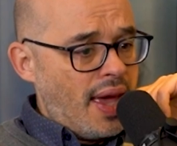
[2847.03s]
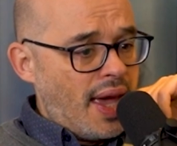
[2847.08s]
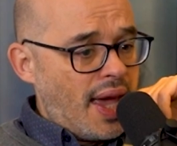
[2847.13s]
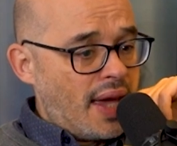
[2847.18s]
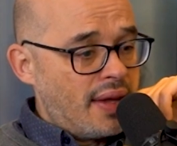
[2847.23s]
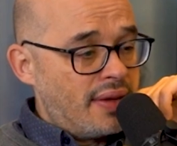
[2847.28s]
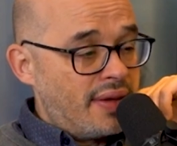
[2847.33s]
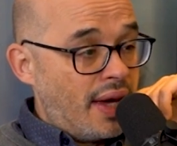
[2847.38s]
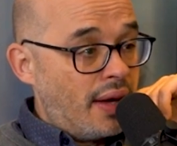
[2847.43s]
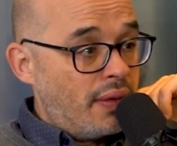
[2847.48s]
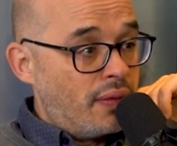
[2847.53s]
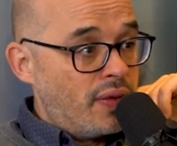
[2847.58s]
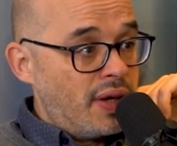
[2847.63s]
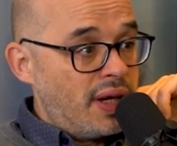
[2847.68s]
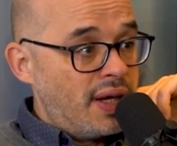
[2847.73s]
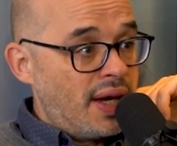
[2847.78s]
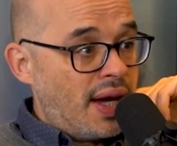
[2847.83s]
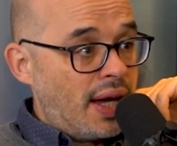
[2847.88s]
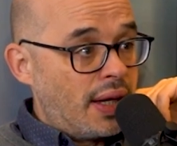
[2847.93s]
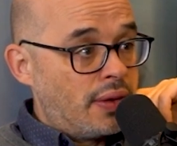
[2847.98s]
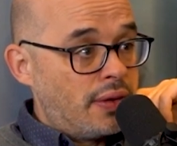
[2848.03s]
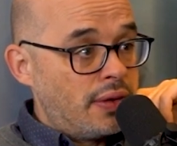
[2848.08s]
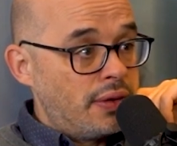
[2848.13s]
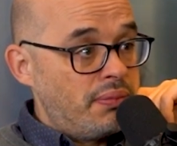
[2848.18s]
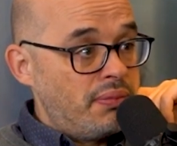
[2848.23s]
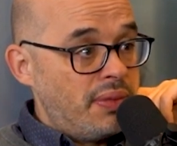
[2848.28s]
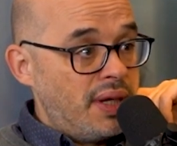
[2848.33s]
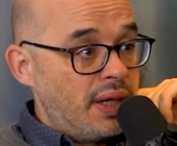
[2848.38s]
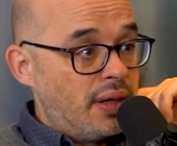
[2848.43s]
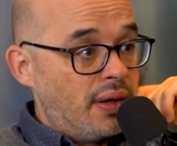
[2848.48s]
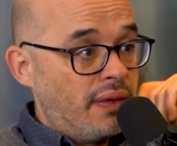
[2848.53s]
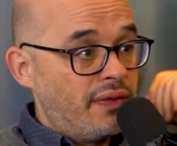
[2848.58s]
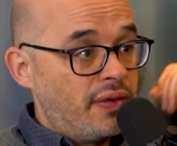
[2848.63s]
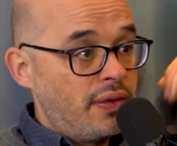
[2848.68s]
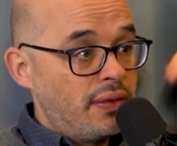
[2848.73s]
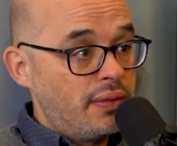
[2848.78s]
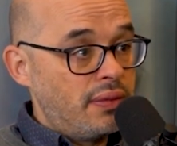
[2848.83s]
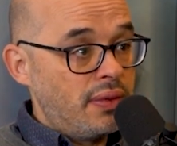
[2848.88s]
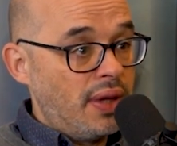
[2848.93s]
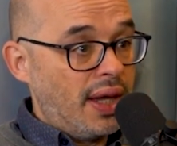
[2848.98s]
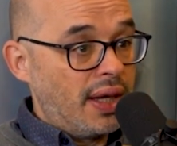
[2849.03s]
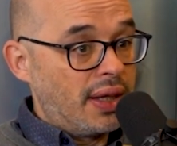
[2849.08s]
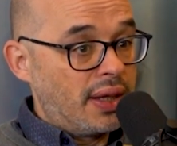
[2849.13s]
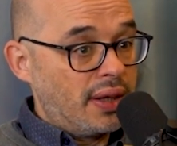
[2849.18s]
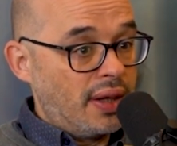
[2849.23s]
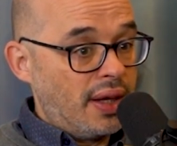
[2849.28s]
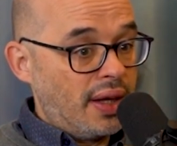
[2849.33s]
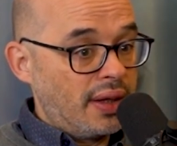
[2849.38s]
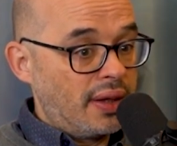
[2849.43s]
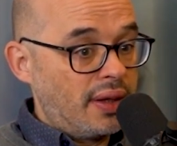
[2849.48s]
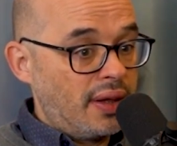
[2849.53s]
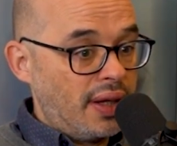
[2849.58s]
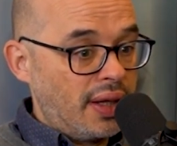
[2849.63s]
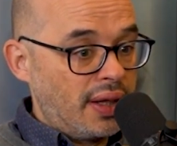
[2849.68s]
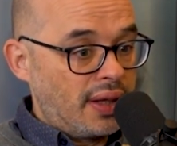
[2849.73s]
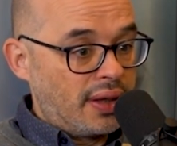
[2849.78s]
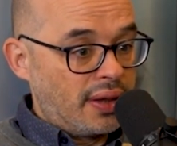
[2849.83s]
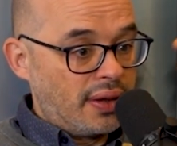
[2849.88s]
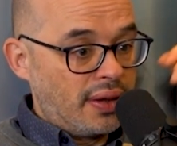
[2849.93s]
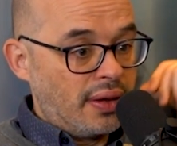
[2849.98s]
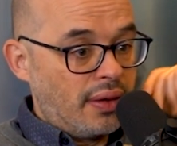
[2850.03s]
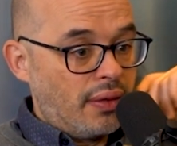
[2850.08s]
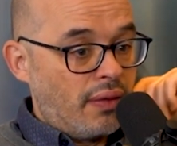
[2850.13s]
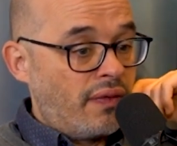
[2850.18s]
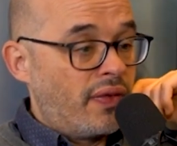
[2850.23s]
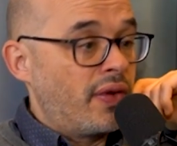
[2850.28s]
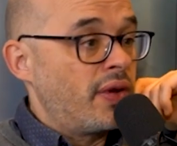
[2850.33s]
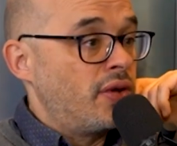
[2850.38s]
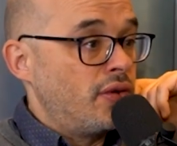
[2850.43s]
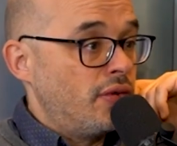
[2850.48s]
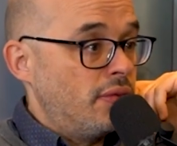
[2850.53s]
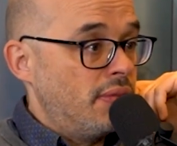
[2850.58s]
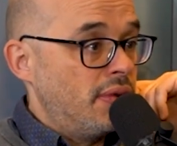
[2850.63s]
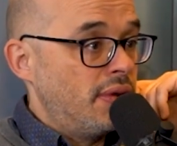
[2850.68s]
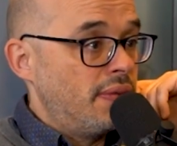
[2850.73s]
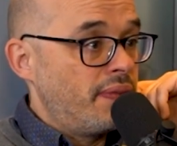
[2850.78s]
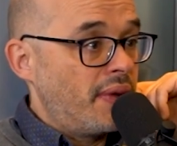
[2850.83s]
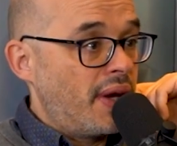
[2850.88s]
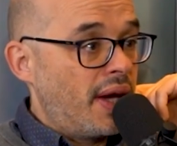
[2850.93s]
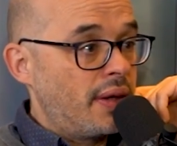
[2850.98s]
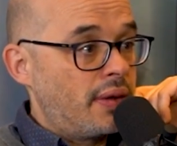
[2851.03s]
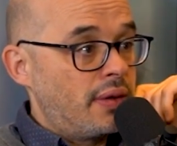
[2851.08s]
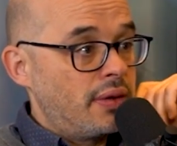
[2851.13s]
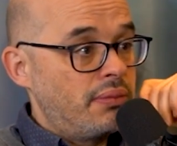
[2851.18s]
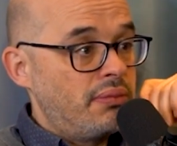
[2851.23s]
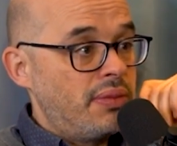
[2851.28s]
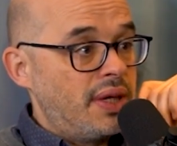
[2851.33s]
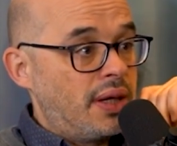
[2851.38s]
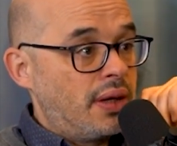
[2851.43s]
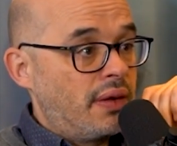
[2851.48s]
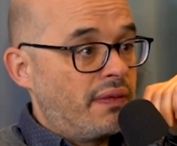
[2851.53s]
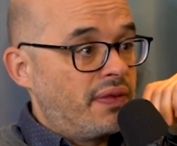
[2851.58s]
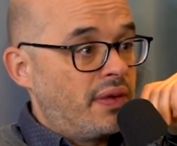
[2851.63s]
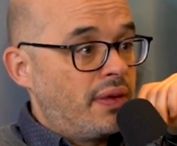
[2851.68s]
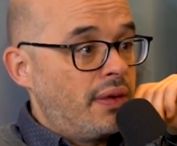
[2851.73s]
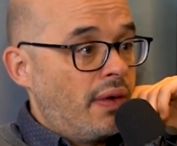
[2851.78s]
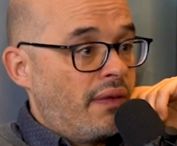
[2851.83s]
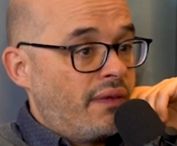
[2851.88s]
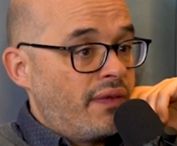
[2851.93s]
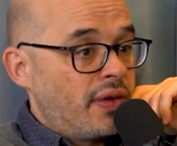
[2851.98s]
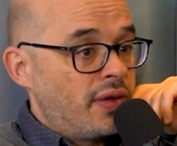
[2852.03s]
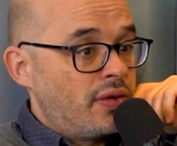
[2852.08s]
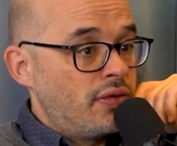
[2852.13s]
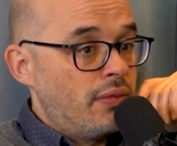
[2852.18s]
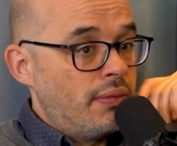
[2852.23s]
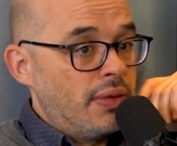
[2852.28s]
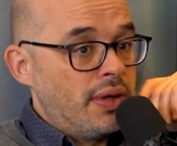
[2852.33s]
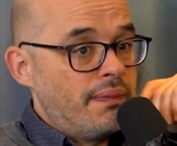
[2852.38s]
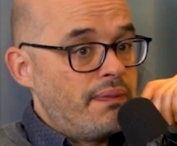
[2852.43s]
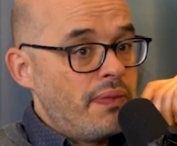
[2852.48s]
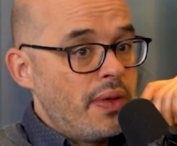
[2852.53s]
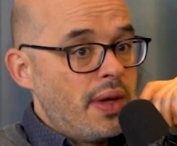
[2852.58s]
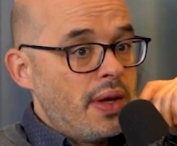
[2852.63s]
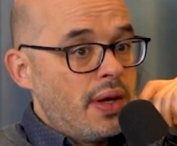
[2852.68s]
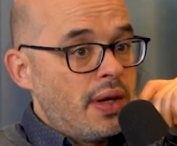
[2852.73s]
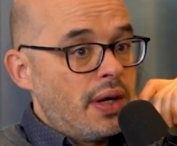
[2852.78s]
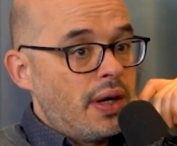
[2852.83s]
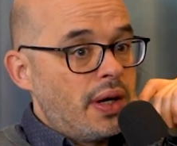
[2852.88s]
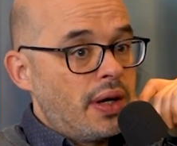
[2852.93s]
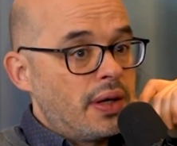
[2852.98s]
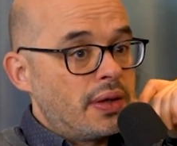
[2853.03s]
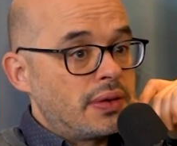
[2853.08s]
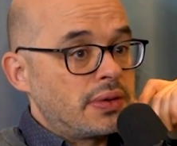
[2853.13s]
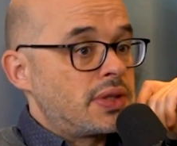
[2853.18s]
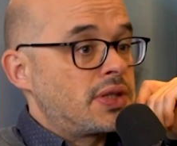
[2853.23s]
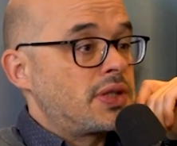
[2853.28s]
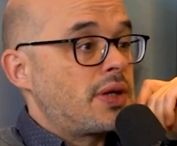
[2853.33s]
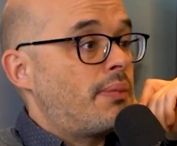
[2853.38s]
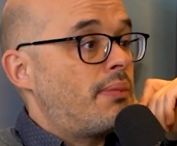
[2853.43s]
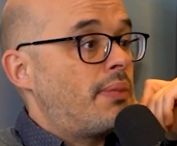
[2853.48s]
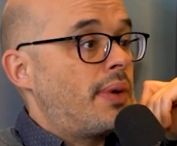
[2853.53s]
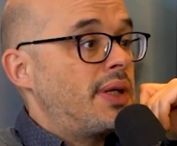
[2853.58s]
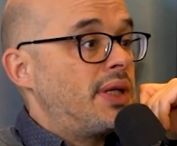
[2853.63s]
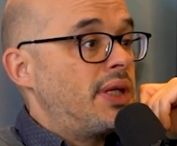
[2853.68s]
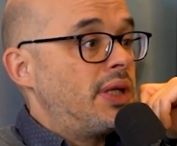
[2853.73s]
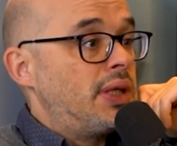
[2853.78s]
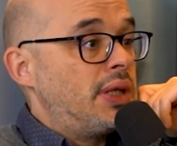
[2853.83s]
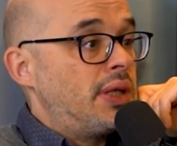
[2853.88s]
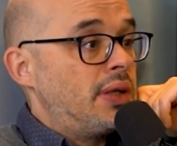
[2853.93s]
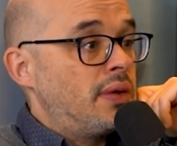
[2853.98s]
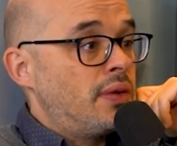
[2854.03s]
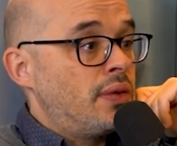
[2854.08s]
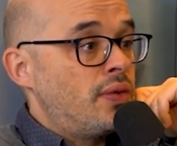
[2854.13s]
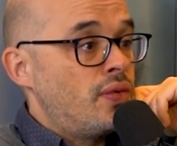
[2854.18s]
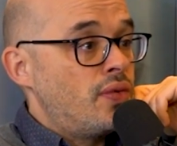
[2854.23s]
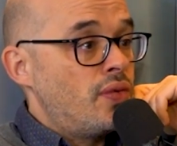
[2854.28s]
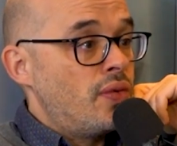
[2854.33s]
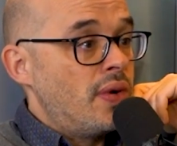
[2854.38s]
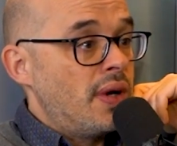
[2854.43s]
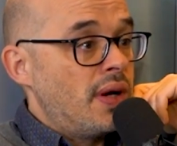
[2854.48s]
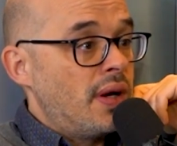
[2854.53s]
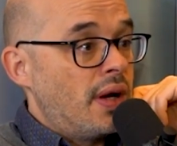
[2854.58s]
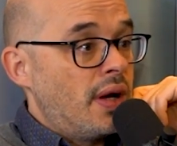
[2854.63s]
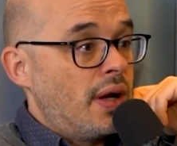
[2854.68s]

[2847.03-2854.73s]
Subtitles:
And that way, I could make of you of a human. I could make of a human somebody who